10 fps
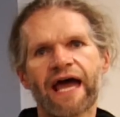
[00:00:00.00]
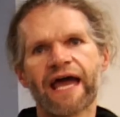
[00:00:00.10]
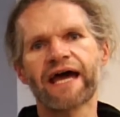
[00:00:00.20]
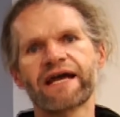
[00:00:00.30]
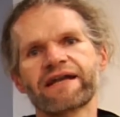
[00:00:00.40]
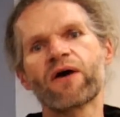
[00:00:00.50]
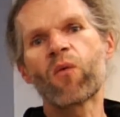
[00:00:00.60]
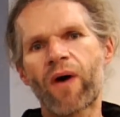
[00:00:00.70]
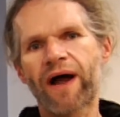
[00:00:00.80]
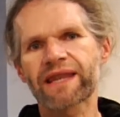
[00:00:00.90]
And
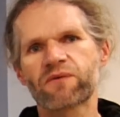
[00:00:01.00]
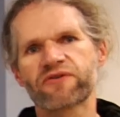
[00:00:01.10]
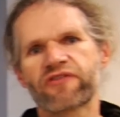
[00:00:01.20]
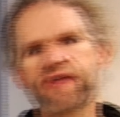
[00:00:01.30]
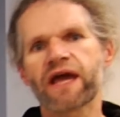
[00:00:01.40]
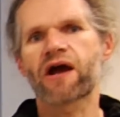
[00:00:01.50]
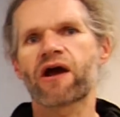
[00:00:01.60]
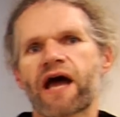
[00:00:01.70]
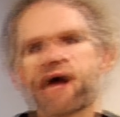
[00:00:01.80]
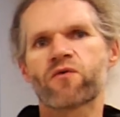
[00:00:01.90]
while I was
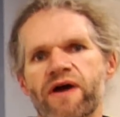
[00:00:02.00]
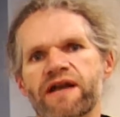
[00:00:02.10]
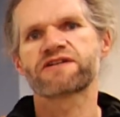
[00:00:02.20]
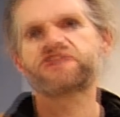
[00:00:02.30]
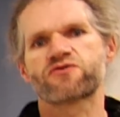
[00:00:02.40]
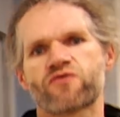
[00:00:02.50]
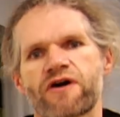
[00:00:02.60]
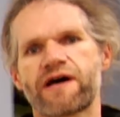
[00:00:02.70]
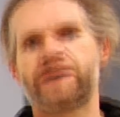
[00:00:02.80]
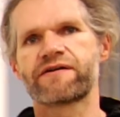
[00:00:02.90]
there, I ran into
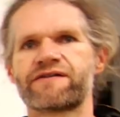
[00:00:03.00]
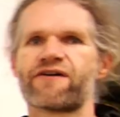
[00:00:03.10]
Rod,